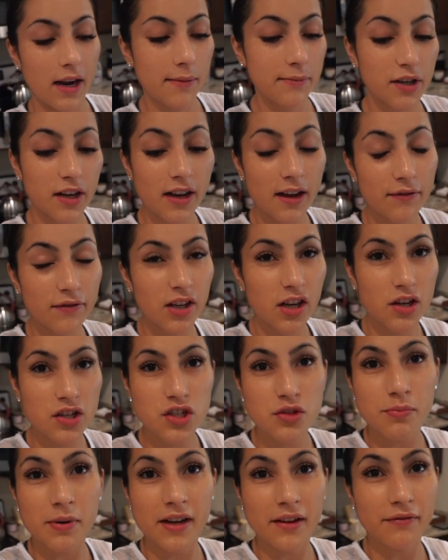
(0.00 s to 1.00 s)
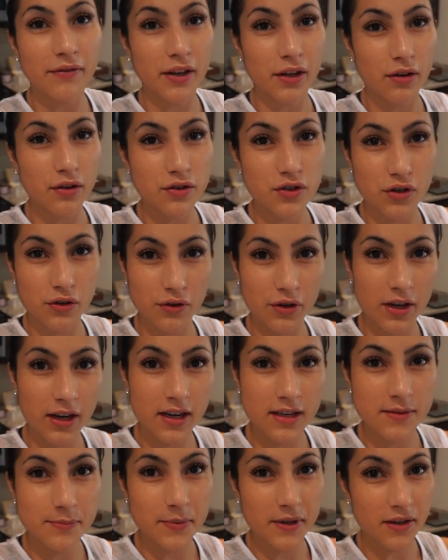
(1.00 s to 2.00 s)
right, I'm gonna have lunch, but I figure I'll show you
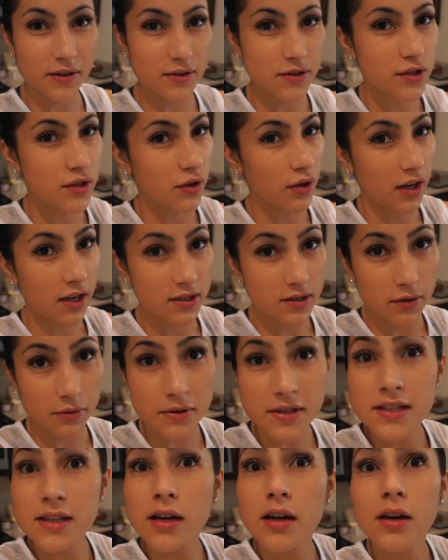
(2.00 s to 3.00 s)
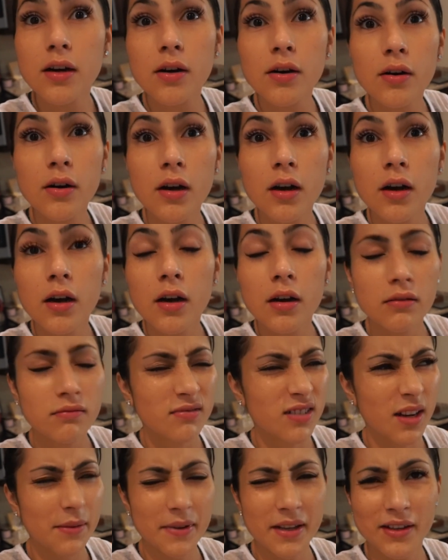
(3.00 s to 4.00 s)
guys because you guys always know.
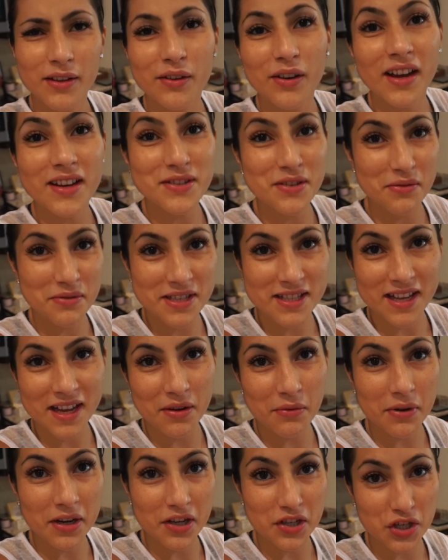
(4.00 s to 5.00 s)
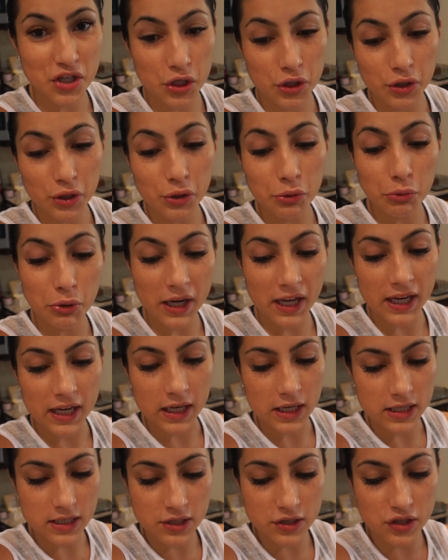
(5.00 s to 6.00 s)
I mean, you guys always like when I show you what I
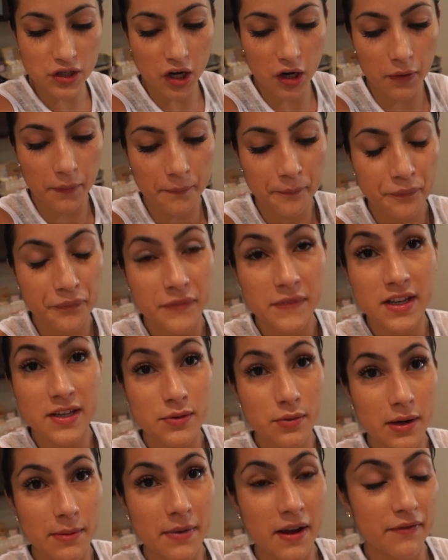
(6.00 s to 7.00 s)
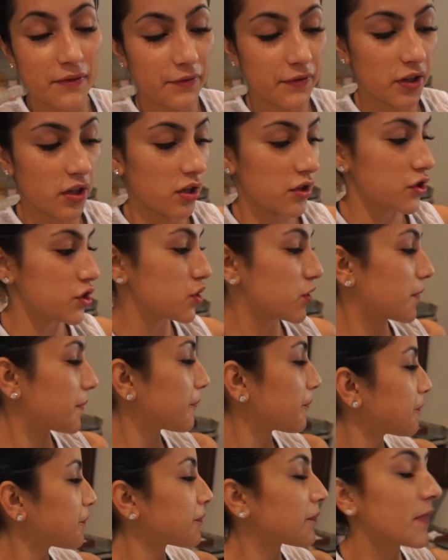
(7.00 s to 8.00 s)
eat. So, this is what I'm having for lunch.
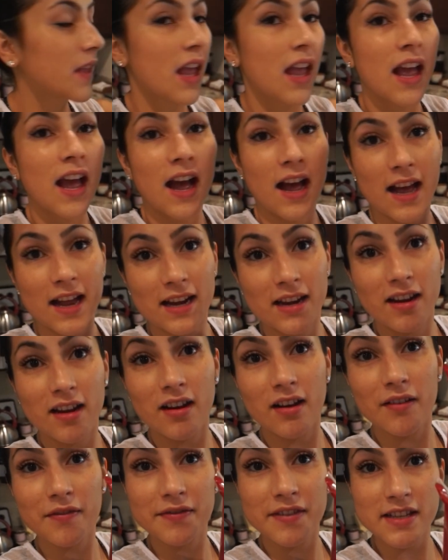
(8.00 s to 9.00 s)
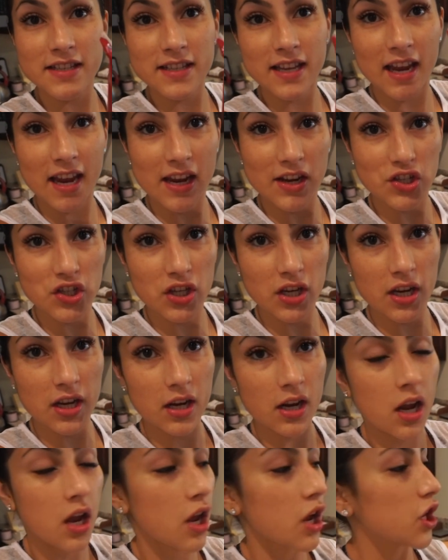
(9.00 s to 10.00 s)
I love this
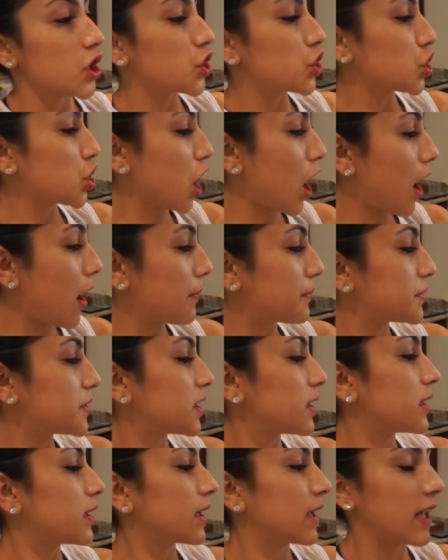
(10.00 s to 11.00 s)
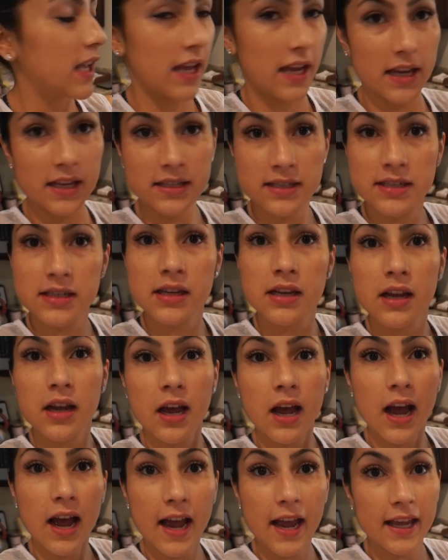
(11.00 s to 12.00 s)
Asian chopped kit.
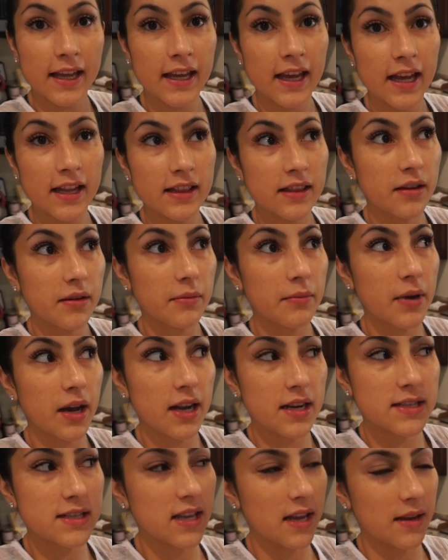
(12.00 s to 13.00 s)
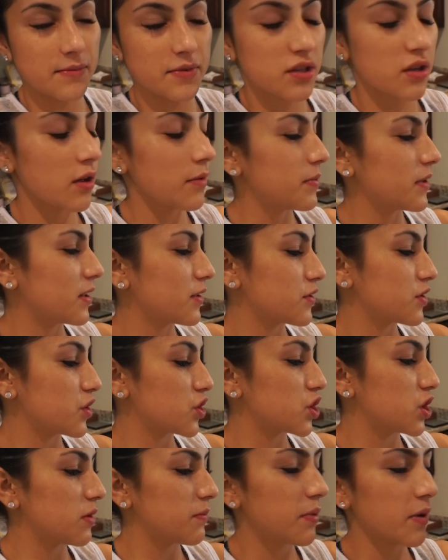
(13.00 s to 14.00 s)
I get them at Sam's Club because they're
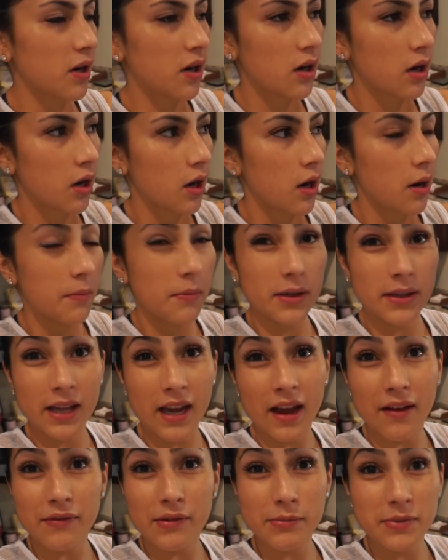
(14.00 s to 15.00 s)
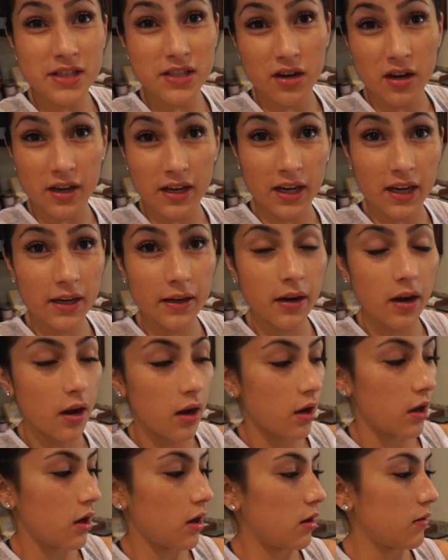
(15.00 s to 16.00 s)
cheaper, but they have them at Target.
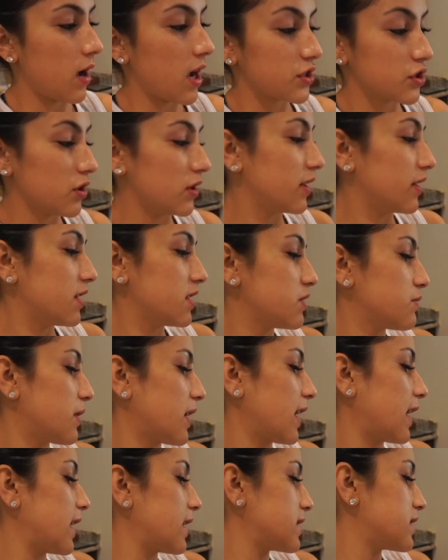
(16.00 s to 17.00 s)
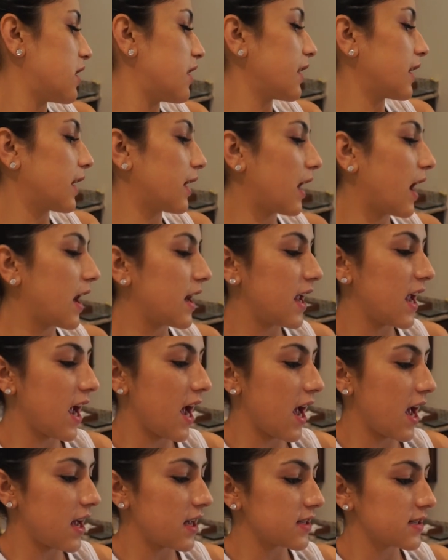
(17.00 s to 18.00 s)
Actually, this one I got at Target, and it
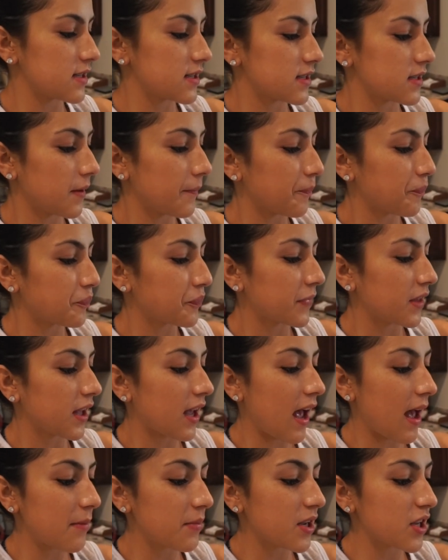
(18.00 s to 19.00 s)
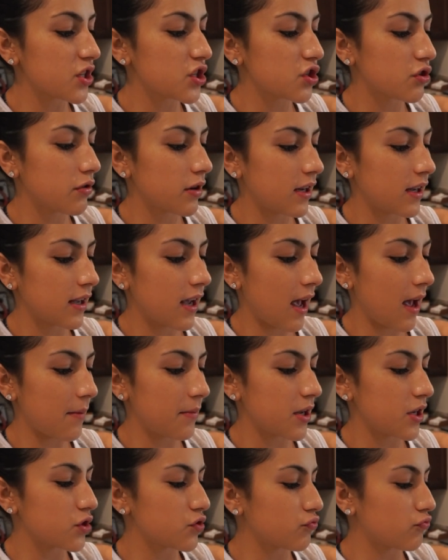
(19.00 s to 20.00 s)
has cabbage, green
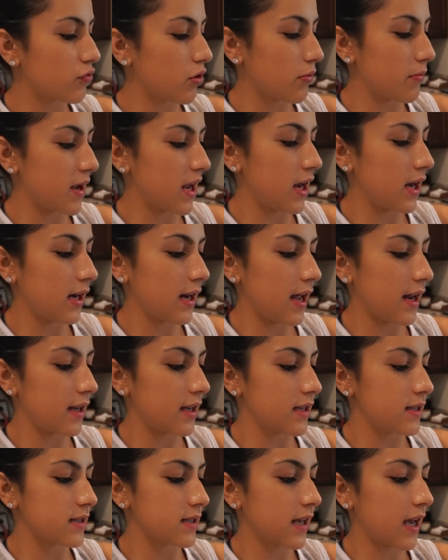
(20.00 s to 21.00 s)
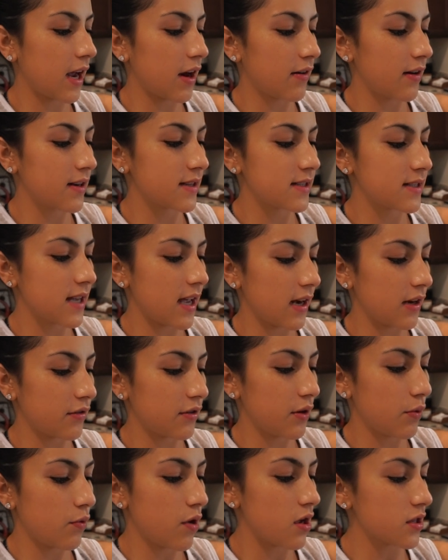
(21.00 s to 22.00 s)
cabbage, romaine, lettuce, carrots,
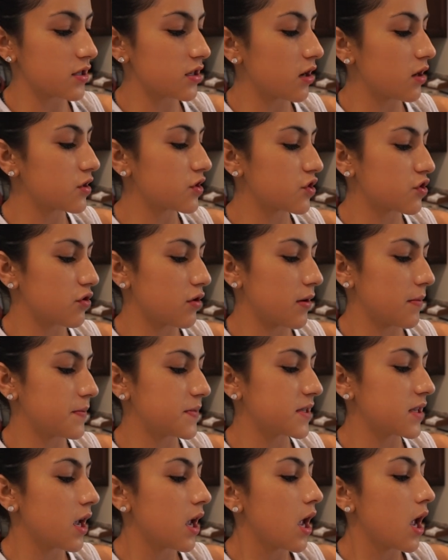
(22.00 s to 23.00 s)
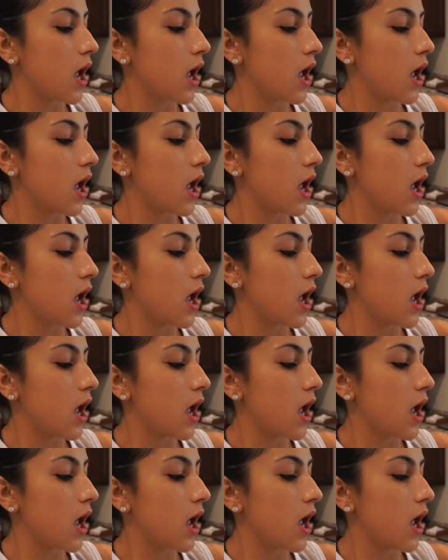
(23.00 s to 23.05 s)
celery, wonton strips,